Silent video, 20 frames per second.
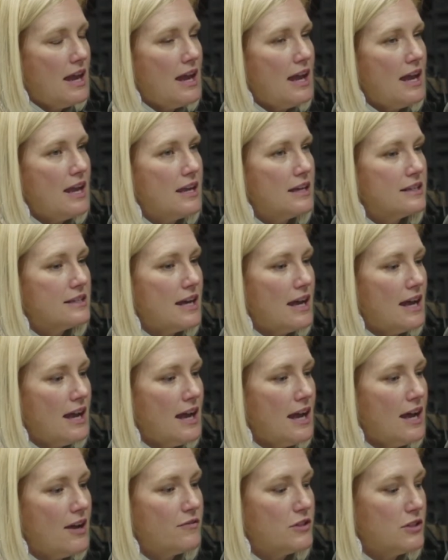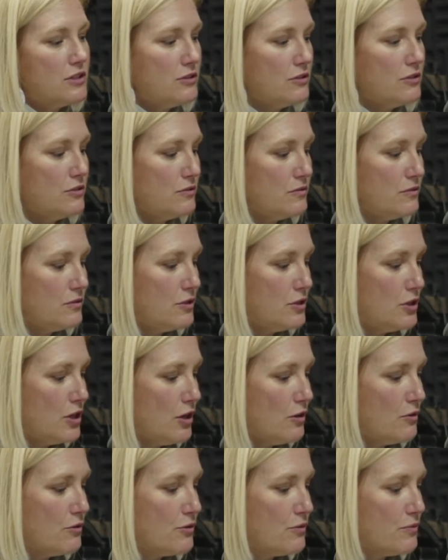And I have to
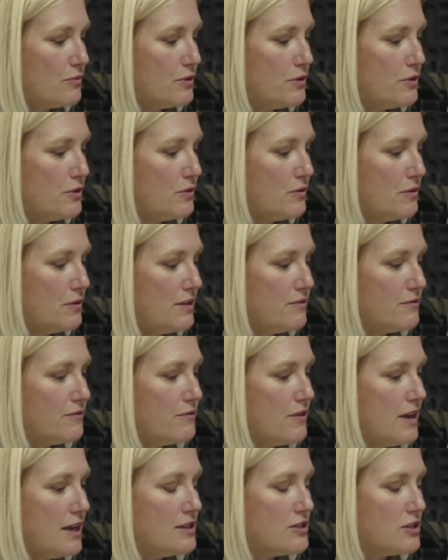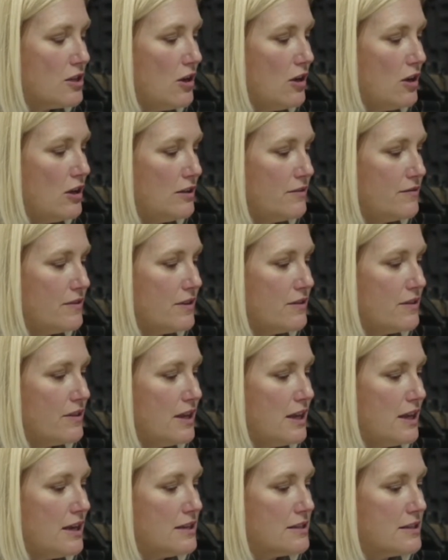go through and face all of the
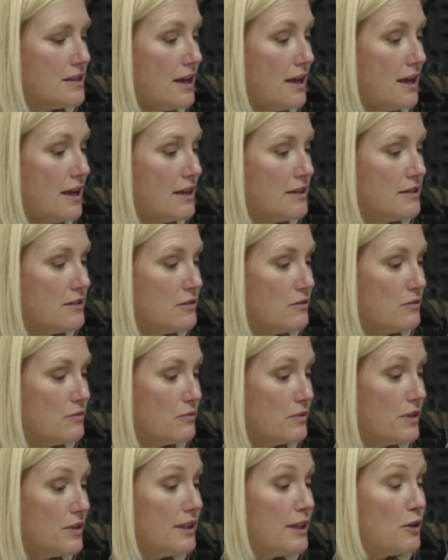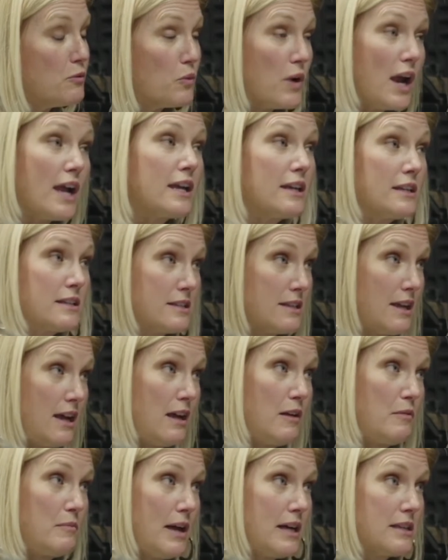things and really
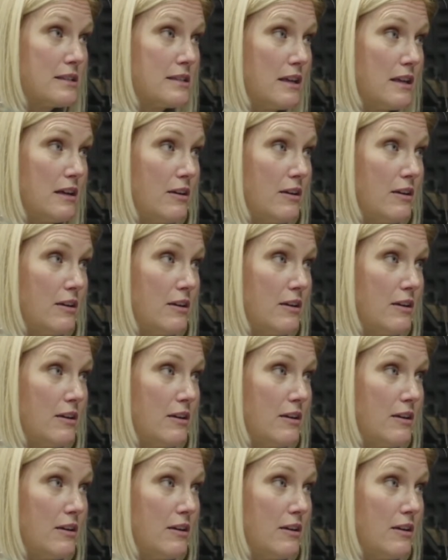reconcile myself.